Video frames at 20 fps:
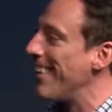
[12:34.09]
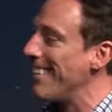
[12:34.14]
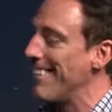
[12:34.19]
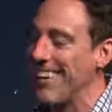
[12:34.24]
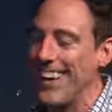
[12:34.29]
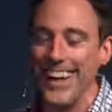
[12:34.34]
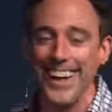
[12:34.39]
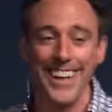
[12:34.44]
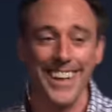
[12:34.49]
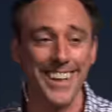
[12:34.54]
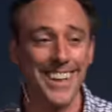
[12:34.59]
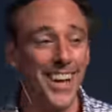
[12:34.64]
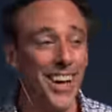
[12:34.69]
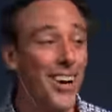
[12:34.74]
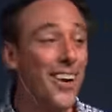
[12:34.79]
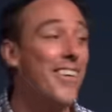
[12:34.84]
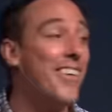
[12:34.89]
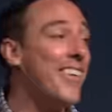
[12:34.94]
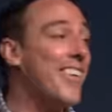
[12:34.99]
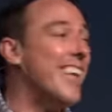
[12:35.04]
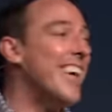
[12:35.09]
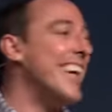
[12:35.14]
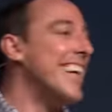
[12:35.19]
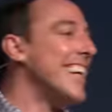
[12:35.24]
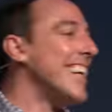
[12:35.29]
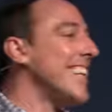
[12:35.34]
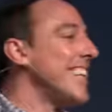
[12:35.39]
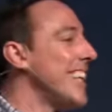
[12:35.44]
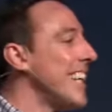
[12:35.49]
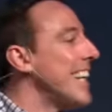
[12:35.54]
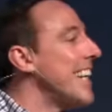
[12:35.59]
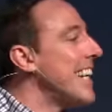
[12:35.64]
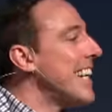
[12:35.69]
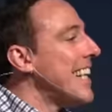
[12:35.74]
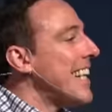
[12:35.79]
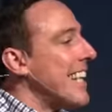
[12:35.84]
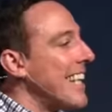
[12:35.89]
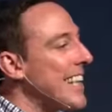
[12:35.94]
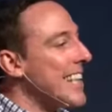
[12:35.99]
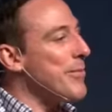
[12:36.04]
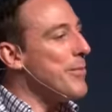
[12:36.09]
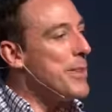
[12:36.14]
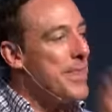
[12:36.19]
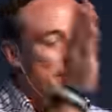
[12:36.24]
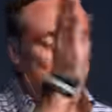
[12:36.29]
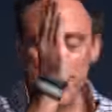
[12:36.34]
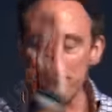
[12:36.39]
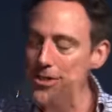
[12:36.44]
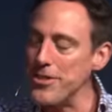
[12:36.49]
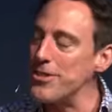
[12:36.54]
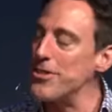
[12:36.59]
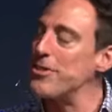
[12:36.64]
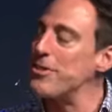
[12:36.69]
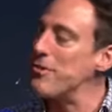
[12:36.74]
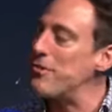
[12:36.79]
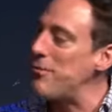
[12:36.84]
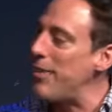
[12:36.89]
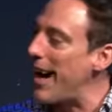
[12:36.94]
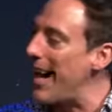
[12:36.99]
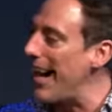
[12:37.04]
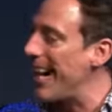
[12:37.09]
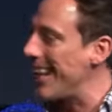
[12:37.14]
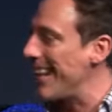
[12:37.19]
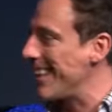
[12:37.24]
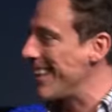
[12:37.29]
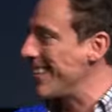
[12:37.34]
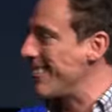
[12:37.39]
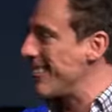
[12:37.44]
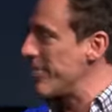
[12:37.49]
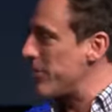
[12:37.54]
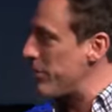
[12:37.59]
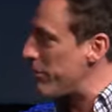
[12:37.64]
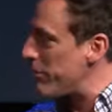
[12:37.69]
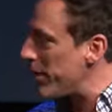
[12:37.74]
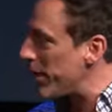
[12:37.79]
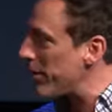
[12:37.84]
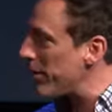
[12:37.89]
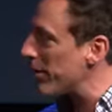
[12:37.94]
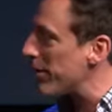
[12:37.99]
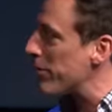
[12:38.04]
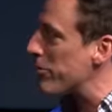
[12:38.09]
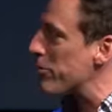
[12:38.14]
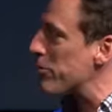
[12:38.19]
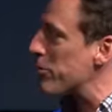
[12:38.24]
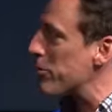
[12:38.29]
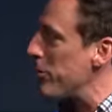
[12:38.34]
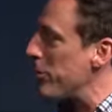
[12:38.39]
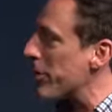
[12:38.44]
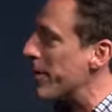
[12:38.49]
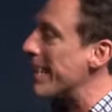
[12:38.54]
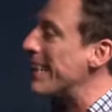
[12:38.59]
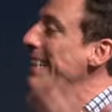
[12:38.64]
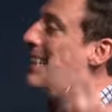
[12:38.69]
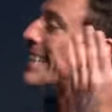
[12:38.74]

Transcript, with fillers: right? No. You know, it means just to divide. It's a figurative sword.